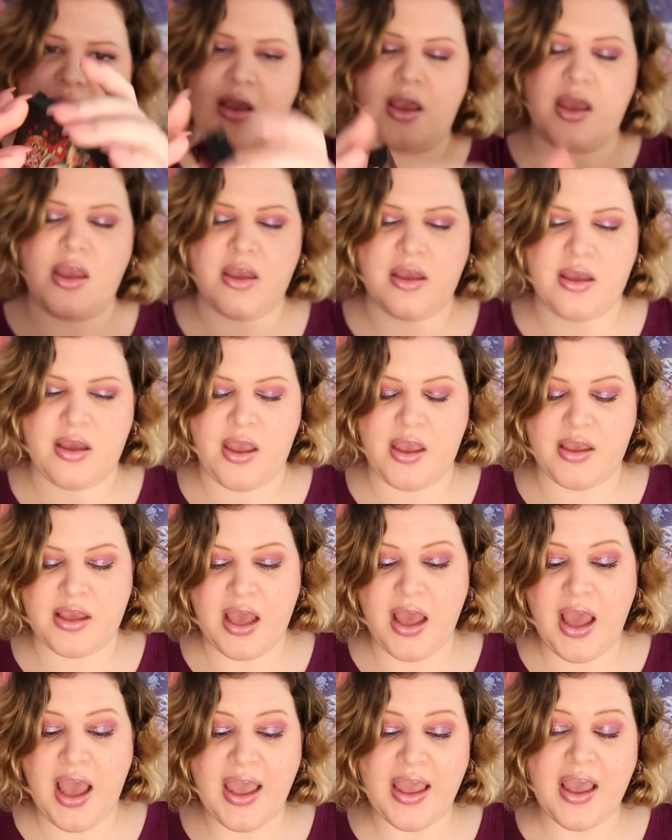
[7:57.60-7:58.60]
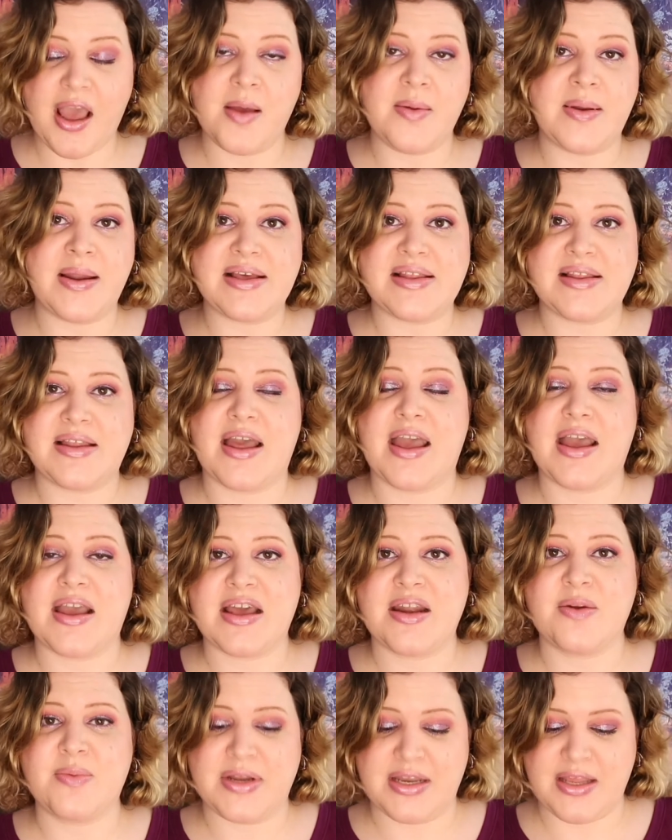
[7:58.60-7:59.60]
I'm not gonna lie, I
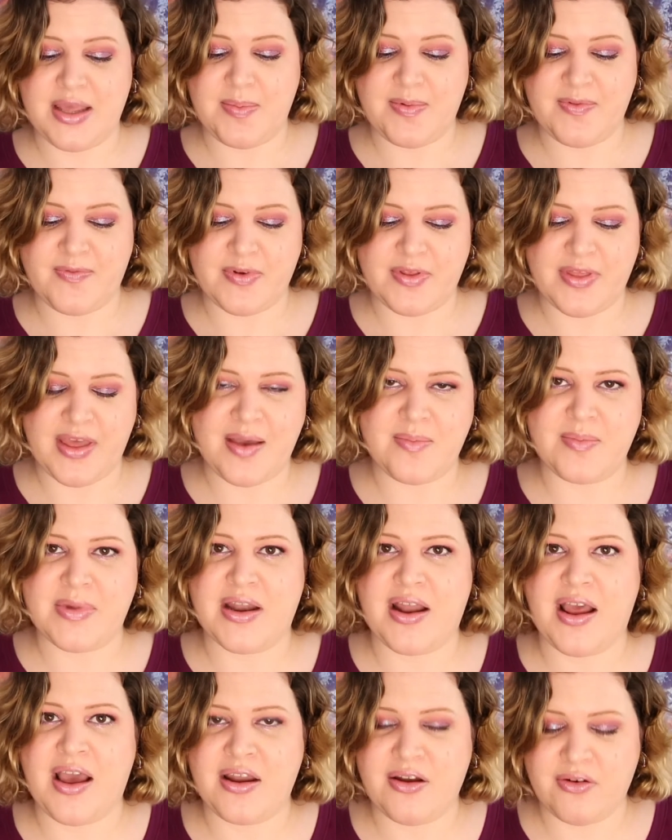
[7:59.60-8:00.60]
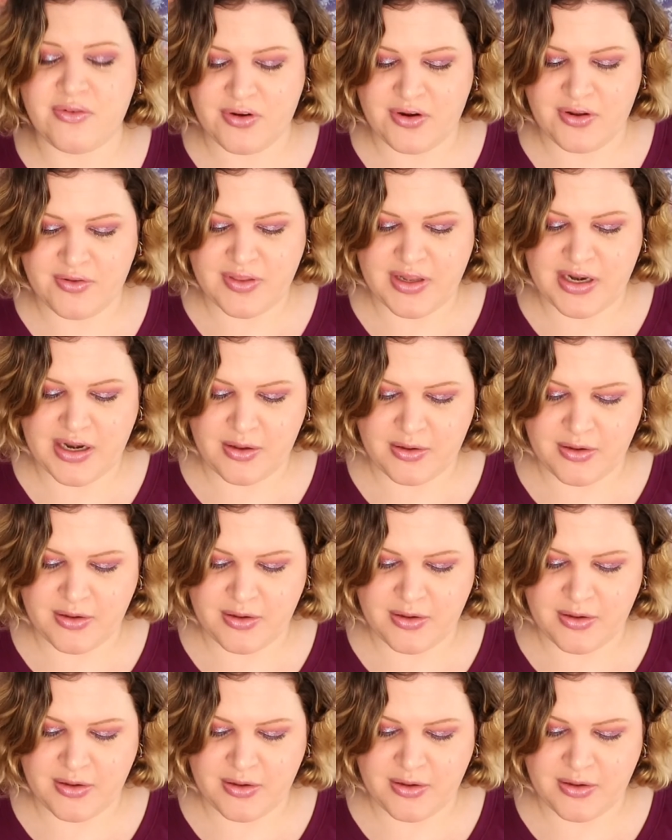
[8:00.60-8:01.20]
kind of want to keep it for that, but I don't know that